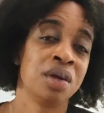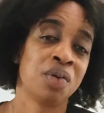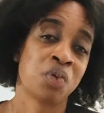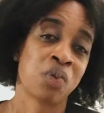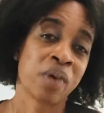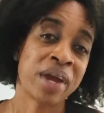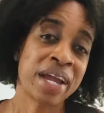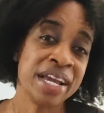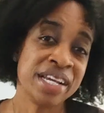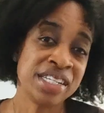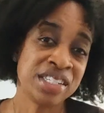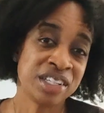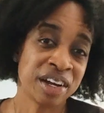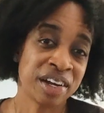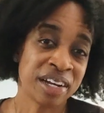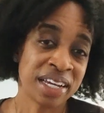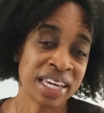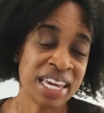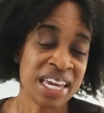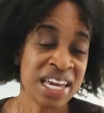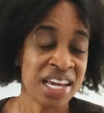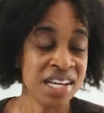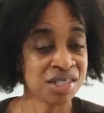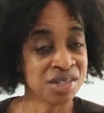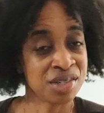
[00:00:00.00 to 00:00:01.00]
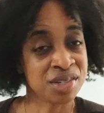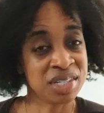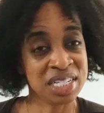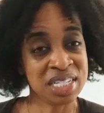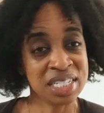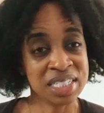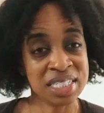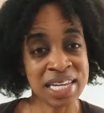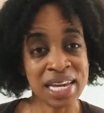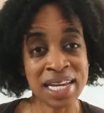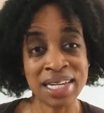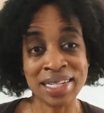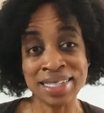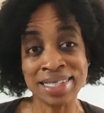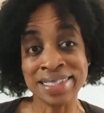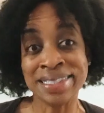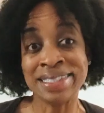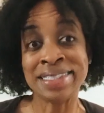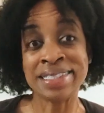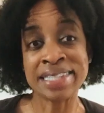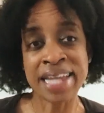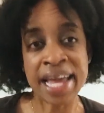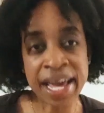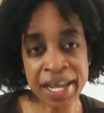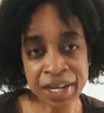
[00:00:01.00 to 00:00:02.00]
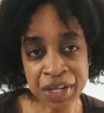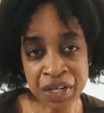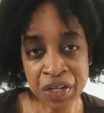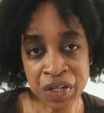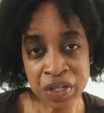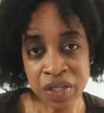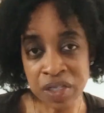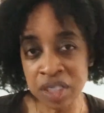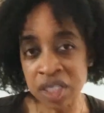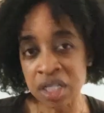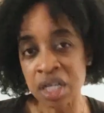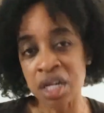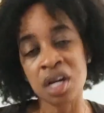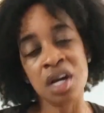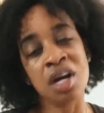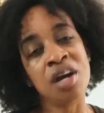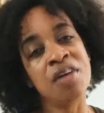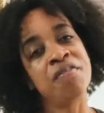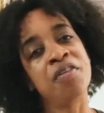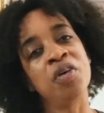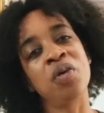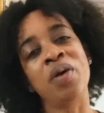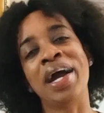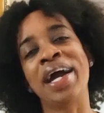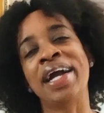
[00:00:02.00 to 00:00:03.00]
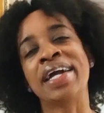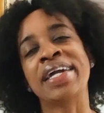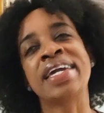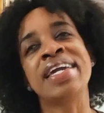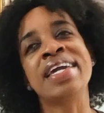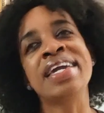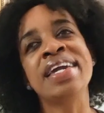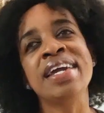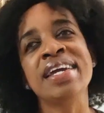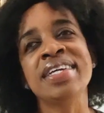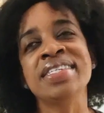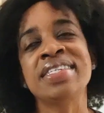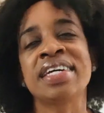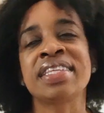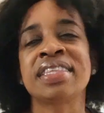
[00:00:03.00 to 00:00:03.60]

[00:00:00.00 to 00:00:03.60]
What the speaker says: raise our kids or dictate the standards for our kids.